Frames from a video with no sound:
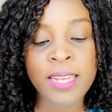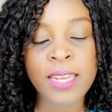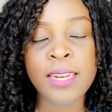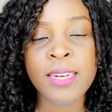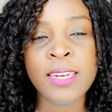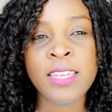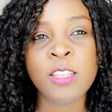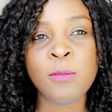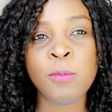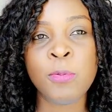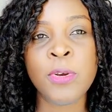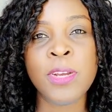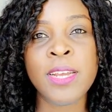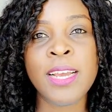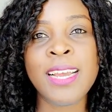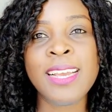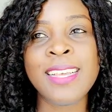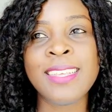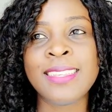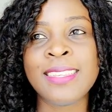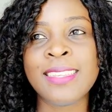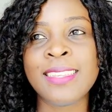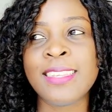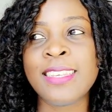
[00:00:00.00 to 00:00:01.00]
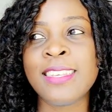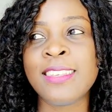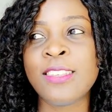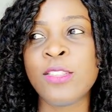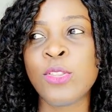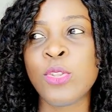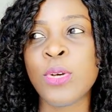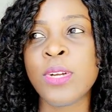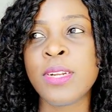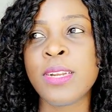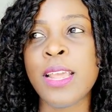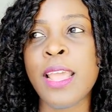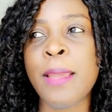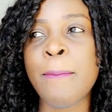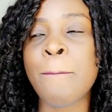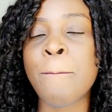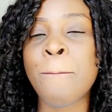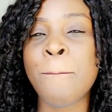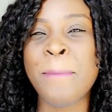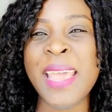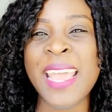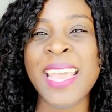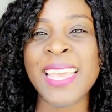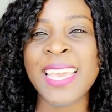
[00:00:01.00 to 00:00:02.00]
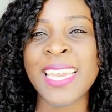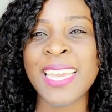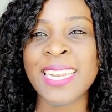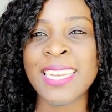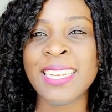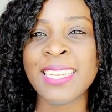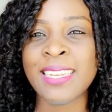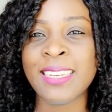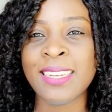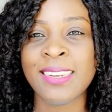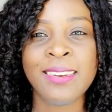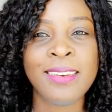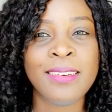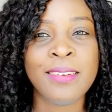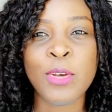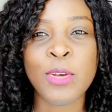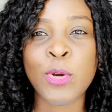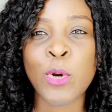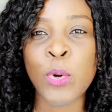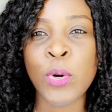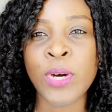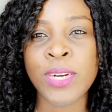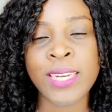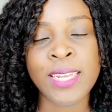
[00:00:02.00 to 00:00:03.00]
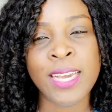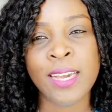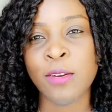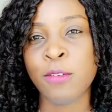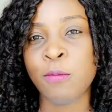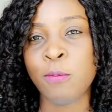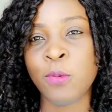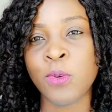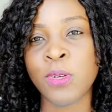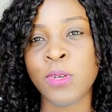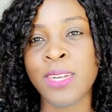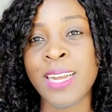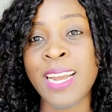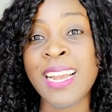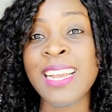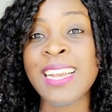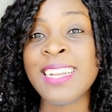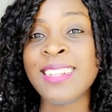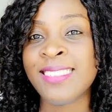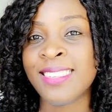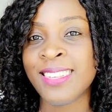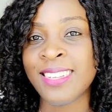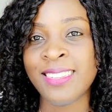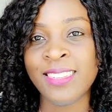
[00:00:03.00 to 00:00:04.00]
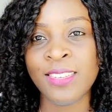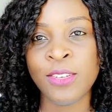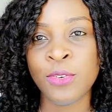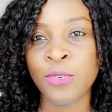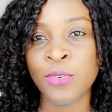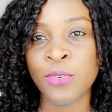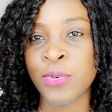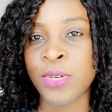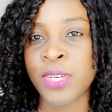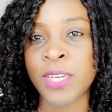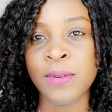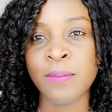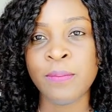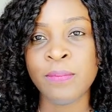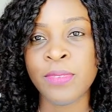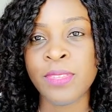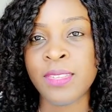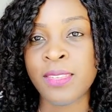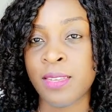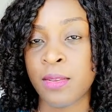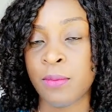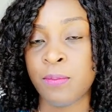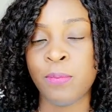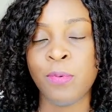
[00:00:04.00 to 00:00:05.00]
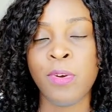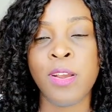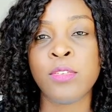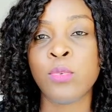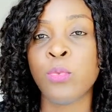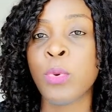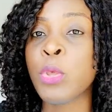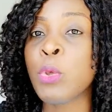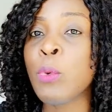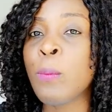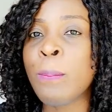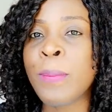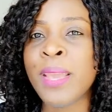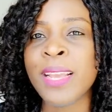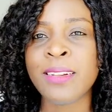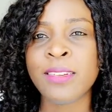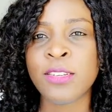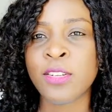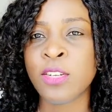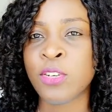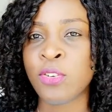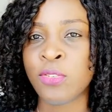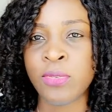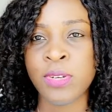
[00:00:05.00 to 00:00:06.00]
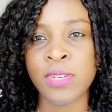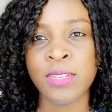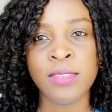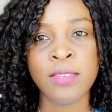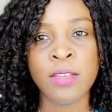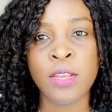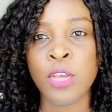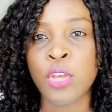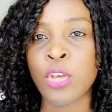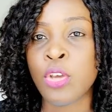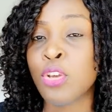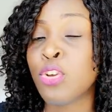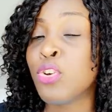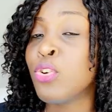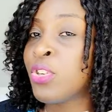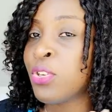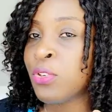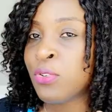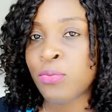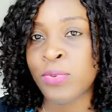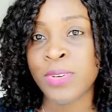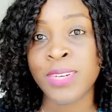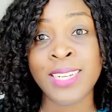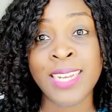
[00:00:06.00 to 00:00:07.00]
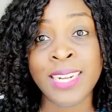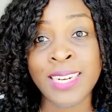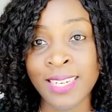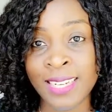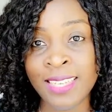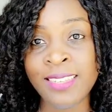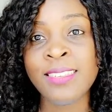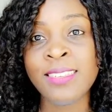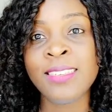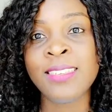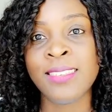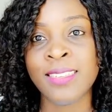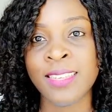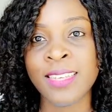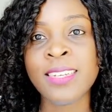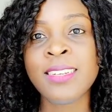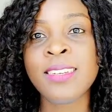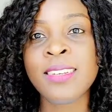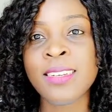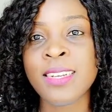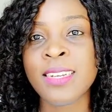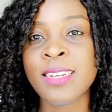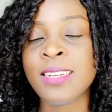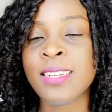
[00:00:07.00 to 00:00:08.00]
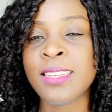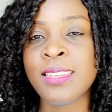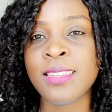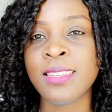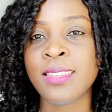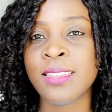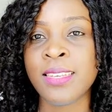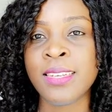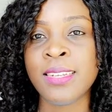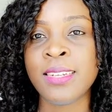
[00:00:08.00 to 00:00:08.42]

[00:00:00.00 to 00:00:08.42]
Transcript: This prayer is not a begging God kind of prayer. It's a decree. It's a prayer where you make decrees. You decree that this is it and this is it.